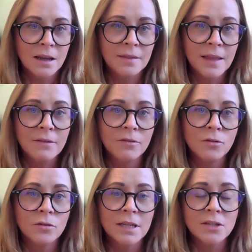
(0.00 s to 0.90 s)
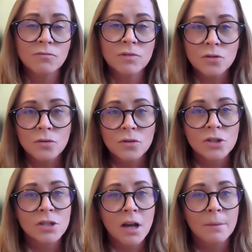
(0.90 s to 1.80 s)
and therefore there's resource,
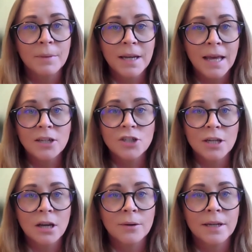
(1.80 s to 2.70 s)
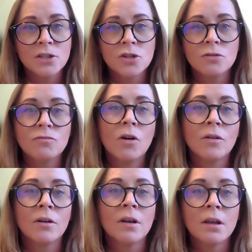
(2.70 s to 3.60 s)
time, and energy going into the
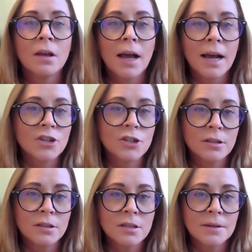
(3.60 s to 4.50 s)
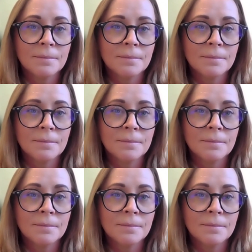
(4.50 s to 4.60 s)
wrong actions.